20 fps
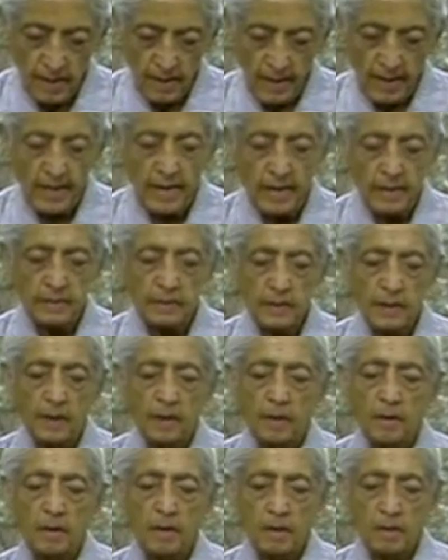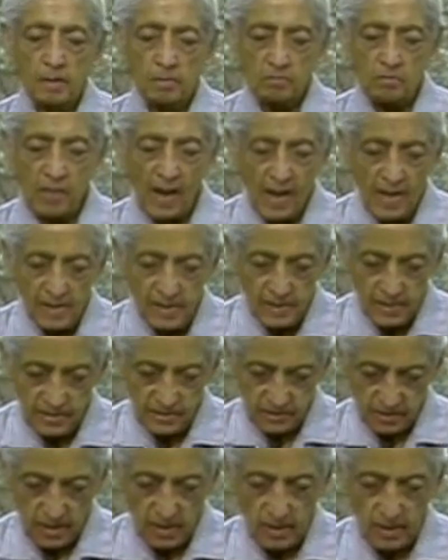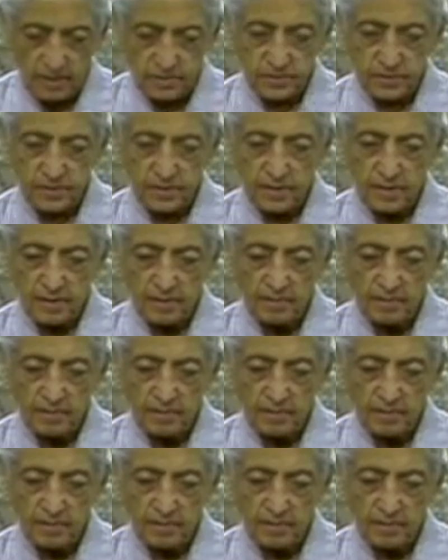And man has asked,